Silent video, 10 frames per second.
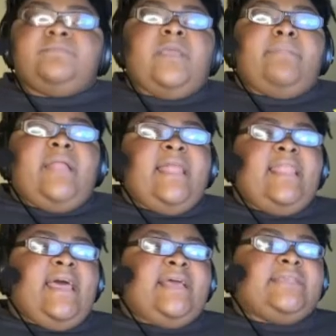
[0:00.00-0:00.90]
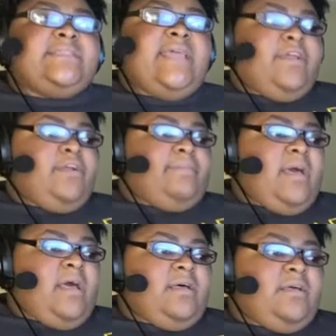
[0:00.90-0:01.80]
plot lines that her
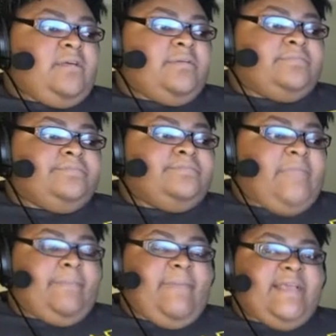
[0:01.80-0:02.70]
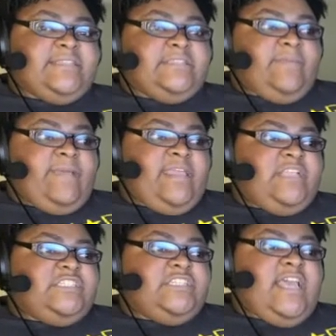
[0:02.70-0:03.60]
mom had passed away, and
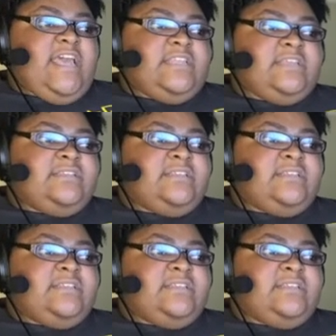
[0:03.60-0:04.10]
she kind of